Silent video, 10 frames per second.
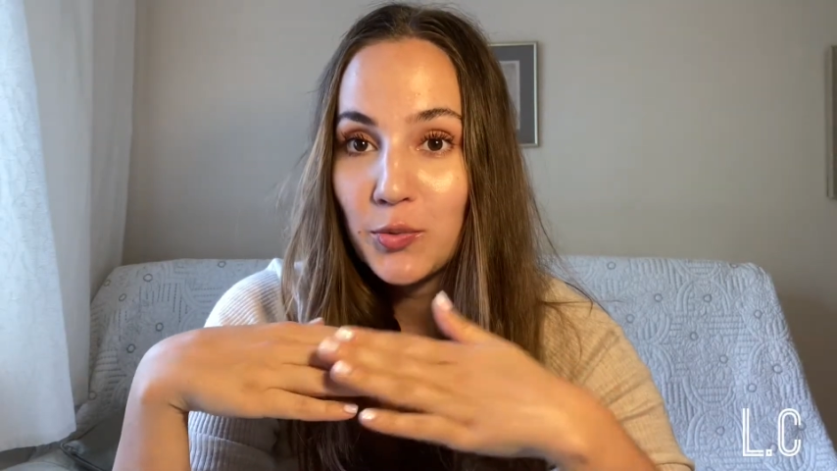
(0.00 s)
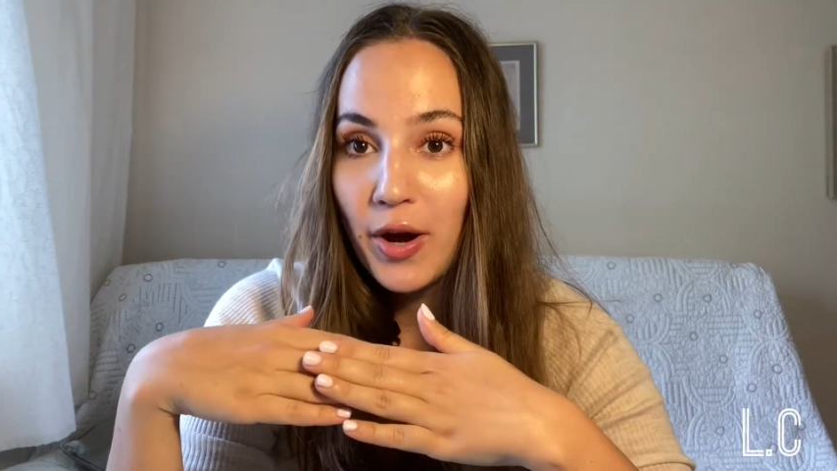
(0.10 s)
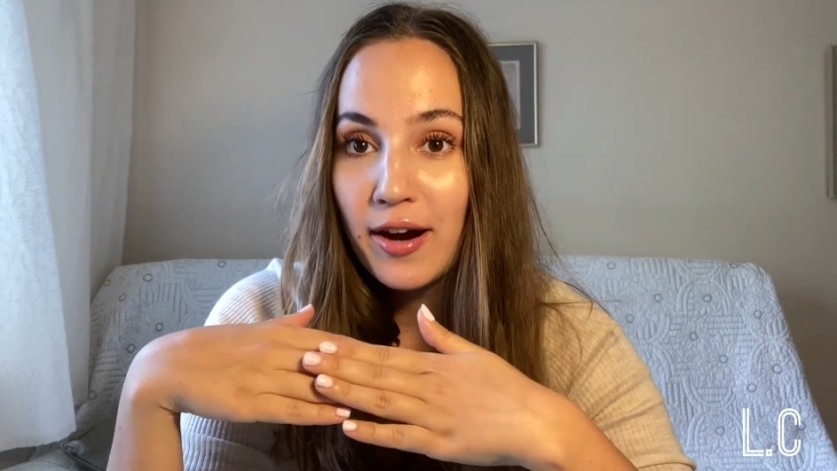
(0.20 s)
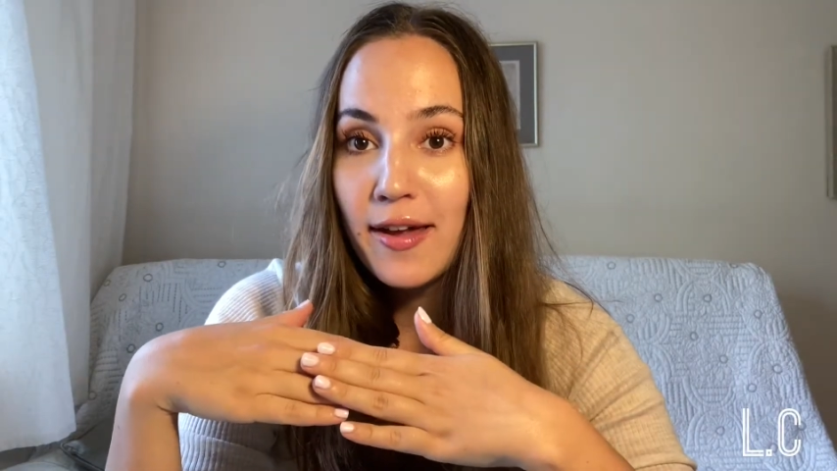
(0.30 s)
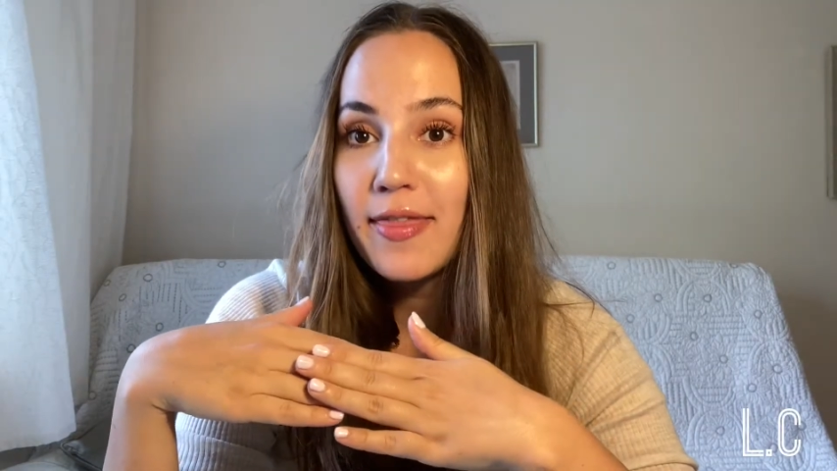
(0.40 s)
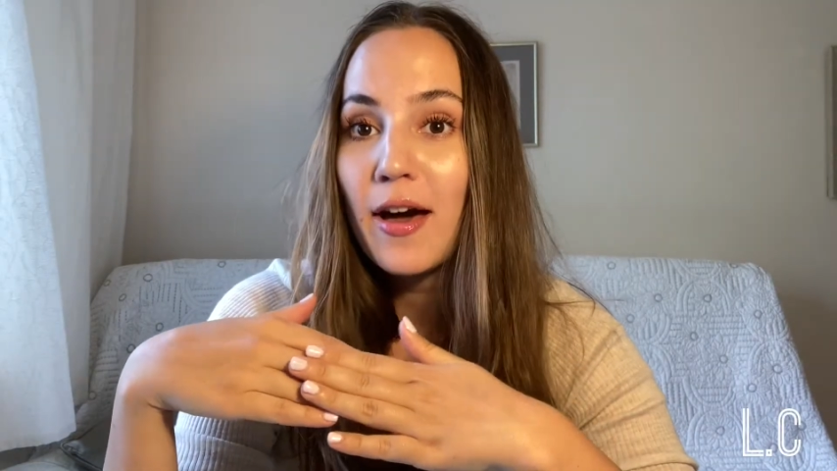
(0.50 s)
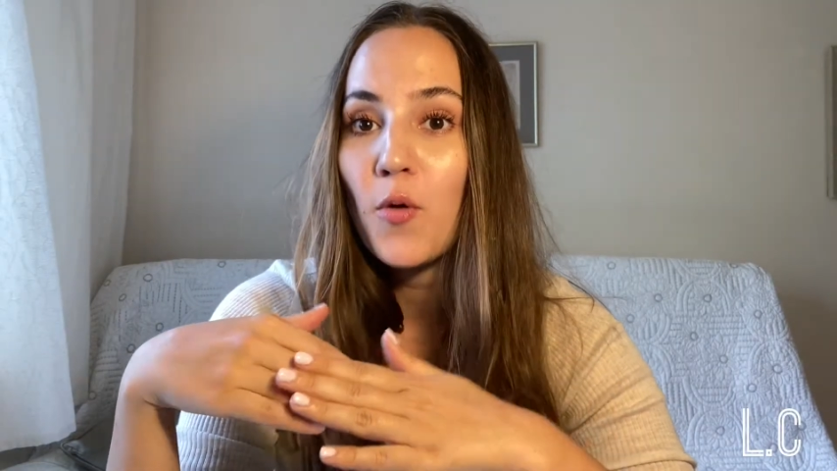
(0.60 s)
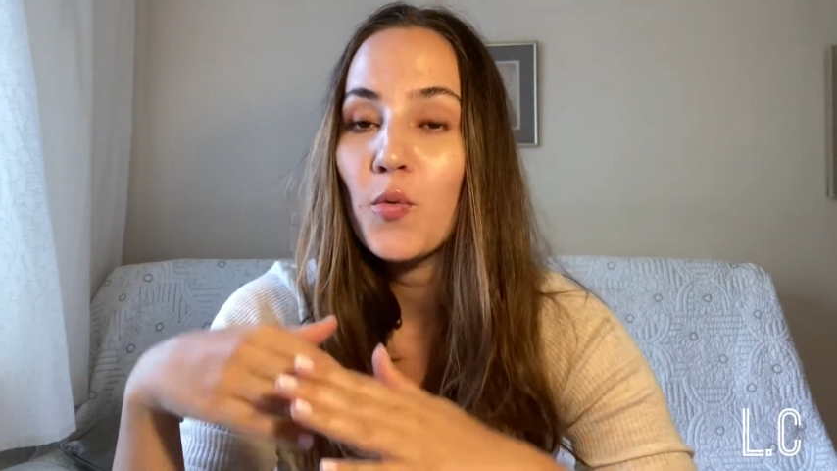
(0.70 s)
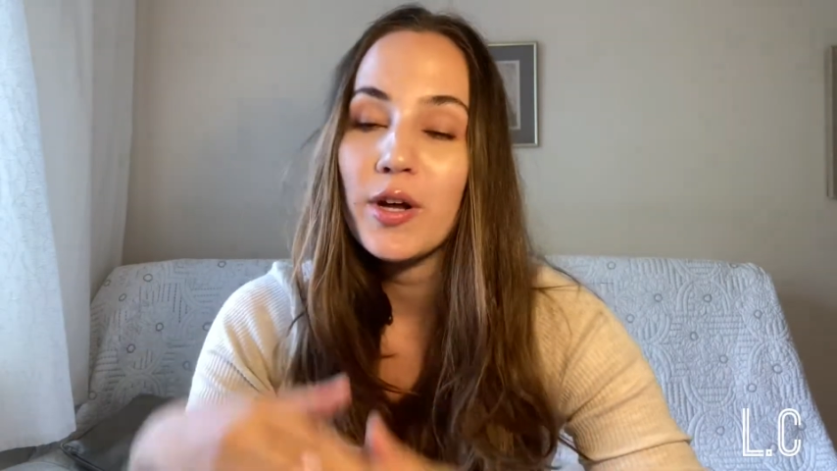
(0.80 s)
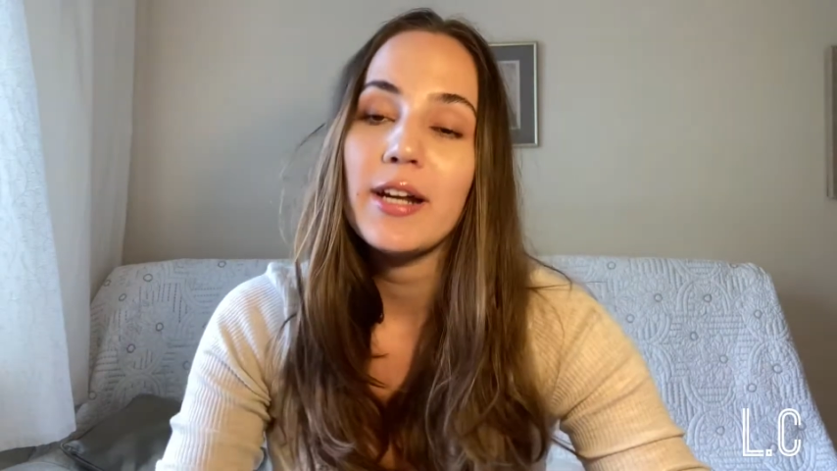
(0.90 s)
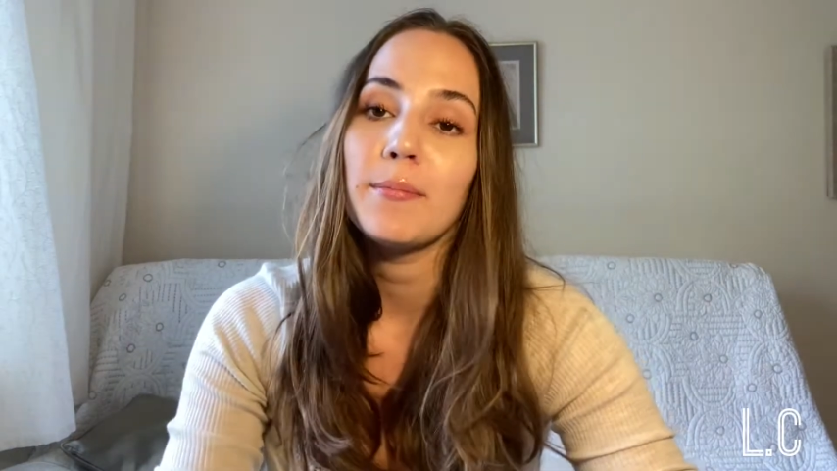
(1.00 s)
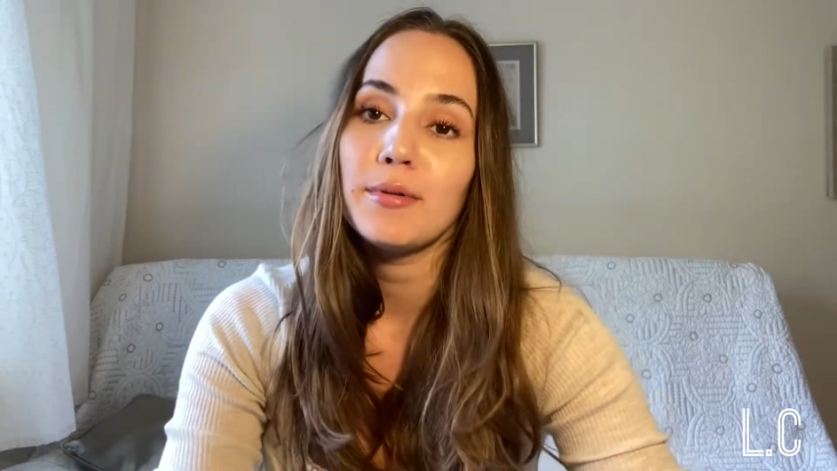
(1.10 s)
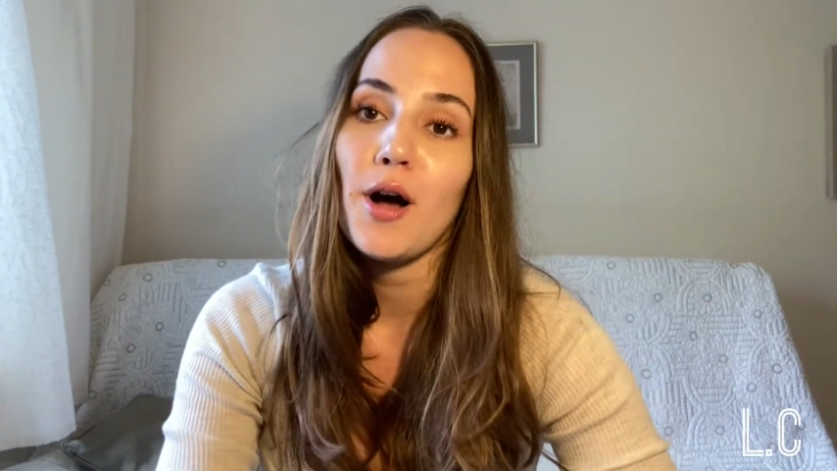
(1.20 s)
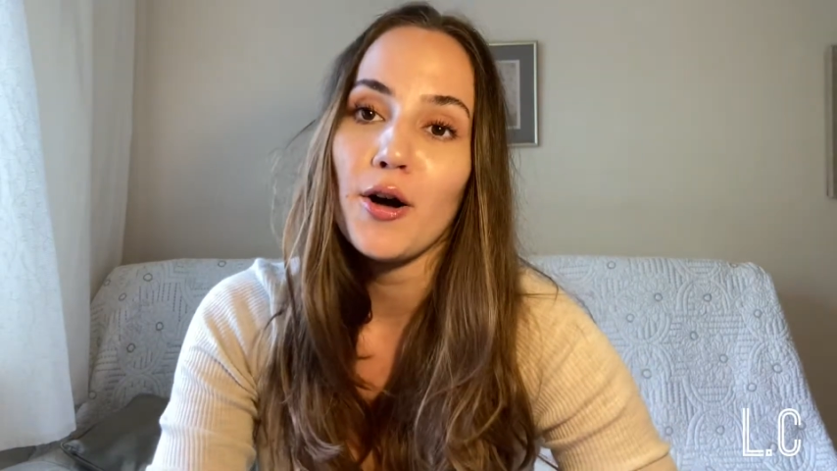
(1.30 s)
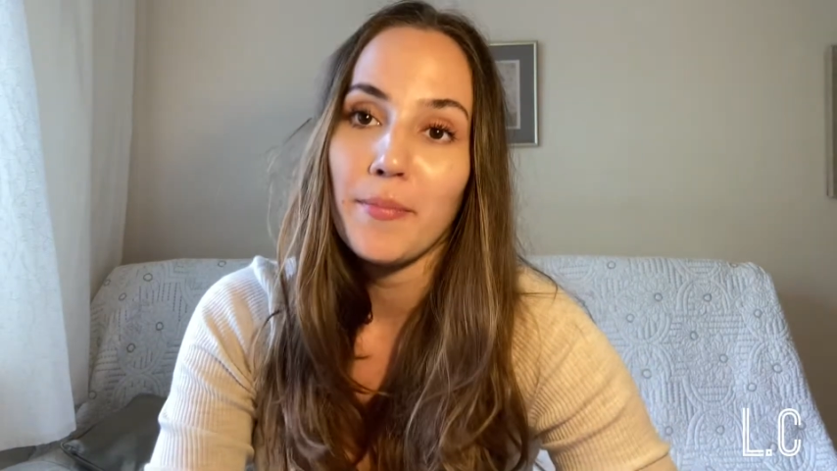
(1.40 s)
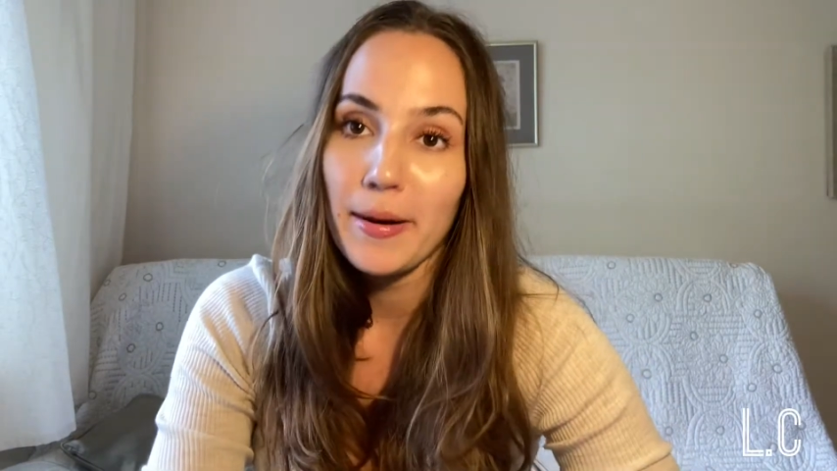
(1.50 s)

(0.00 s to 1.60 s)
wear that wouldn't block my